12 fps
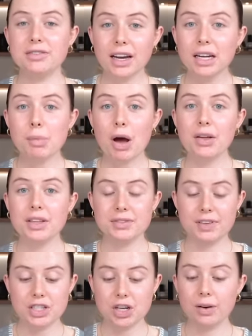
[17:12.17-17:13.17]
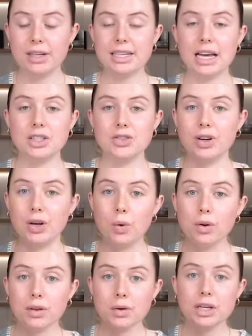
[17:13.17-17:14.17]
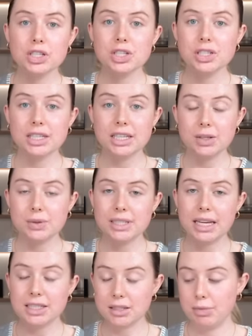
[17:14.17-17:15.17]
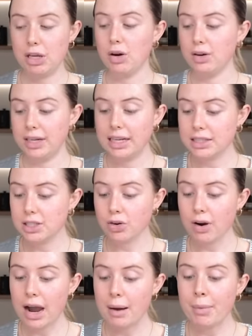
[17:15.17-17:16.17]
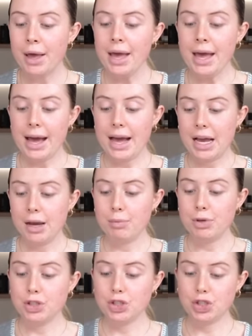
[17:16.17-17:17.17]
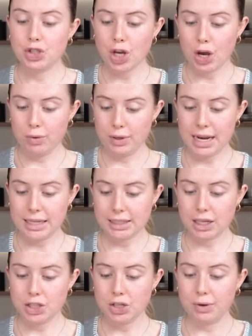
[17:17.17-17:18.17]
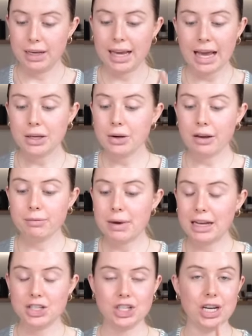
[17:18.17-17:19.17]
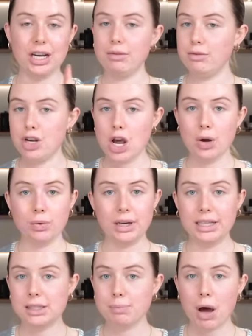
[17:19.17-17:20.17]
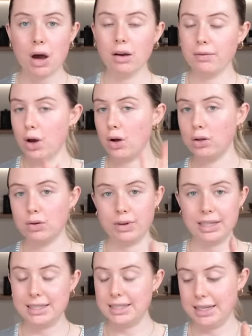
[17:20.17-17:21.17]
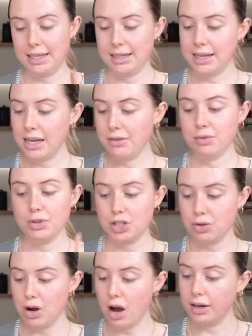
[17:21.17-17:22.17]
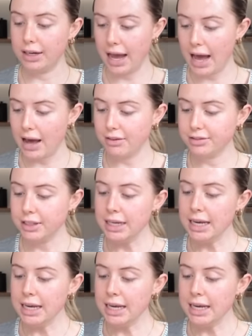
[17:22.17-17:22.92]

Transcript: final part of this video is answering all of the questions that you sent to me on Instagram. Um, so let's get to it. Can you have matcha? No, it's part of the whole green tea leaf, which you can't have.